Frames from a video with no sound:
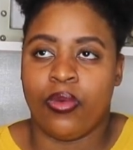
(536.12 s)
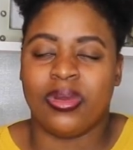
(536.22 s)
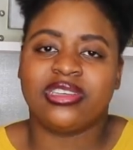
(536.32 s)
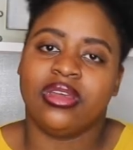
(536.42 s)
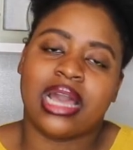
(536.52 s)

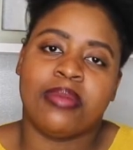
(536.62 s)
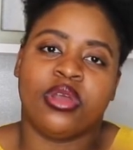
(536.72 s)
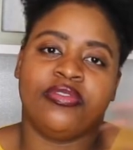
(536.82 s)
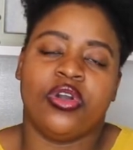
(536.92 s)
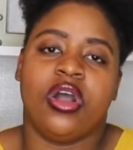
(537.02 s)
what's going to come
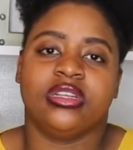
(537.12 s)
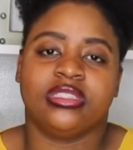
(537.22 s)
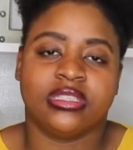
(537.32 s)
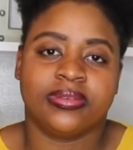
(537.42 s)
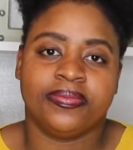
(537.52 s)
out of your
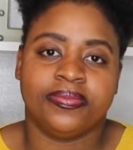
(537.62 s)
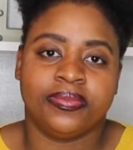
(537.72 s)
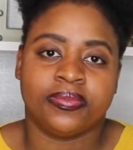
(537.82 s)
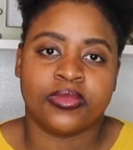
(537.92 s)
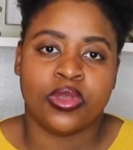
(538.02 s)
heart
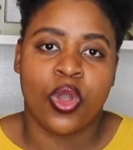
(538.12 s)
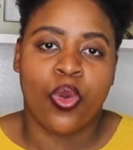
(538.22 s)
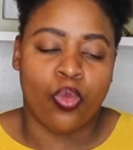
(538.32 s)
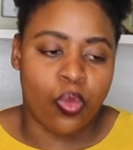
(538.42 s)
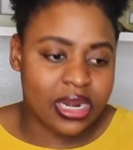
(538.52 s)

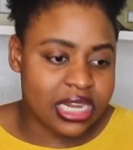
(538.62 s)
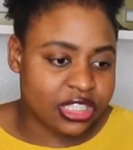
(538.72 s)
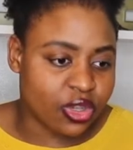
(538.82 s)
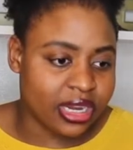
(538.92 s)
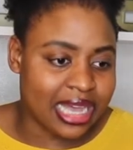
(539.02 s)
what
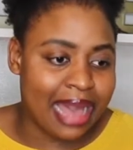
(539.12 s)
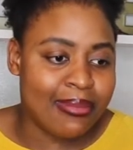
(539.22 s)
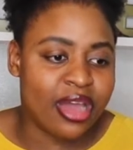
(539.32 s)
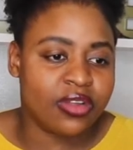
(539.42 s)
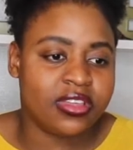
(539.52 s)
is going to come
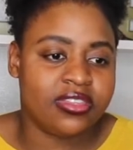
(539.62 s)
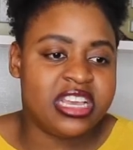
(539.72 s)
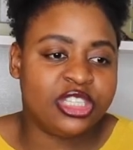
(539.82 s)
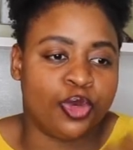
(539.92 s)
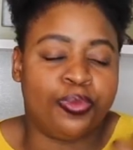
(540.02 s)
out of the
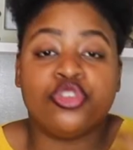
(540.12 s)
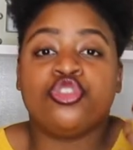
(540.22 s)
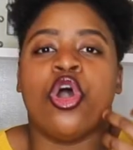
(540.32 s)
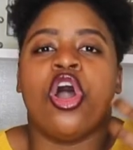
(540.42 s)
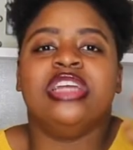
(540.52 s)
things you put
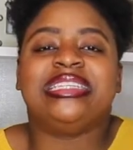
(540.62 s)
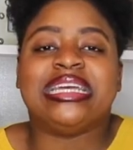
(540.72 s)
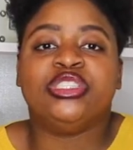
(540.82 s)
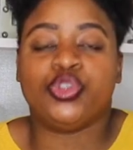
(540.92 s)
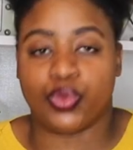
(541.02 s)
your heart
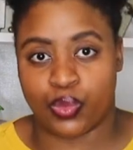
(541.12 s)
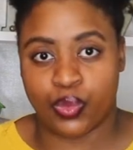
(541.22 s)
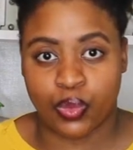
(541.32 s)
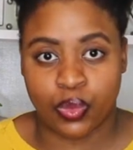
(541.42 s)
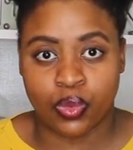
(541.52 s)
into
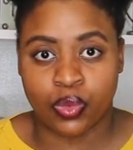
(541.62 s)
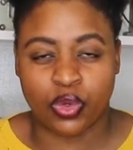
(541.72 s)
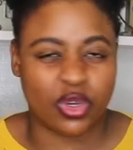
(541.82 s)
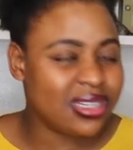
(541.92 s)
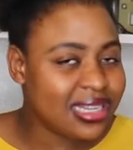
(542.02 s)

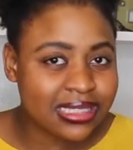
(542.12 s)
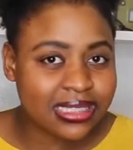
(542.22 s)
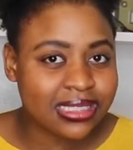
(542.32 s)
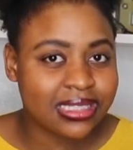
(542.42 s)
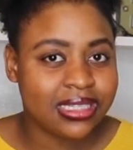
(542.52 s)
goodness